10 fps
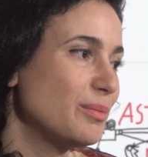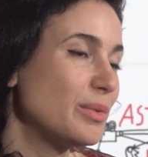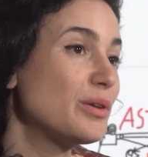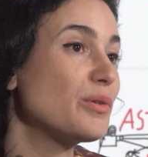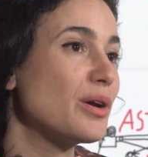
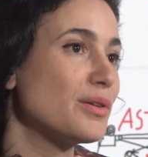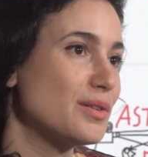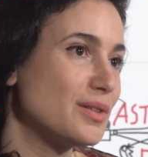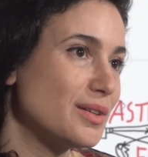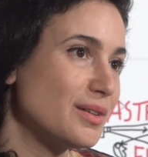my
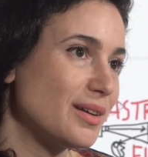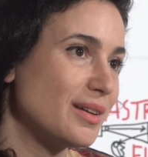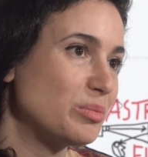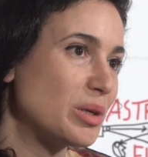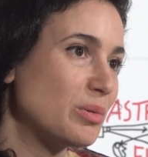curiosity
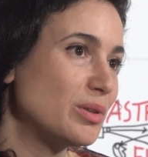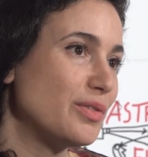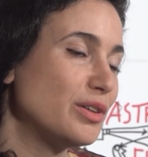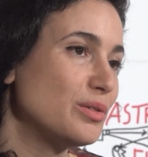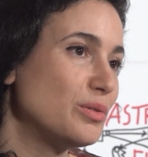and my
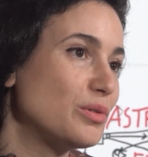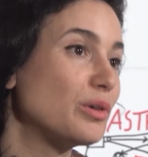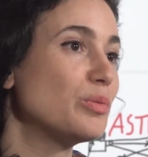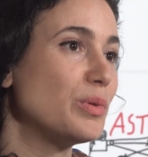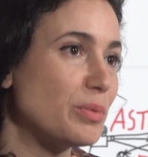motivation to
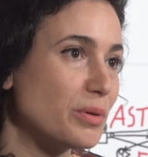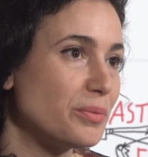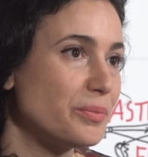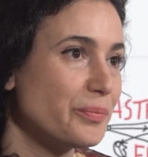talk to people.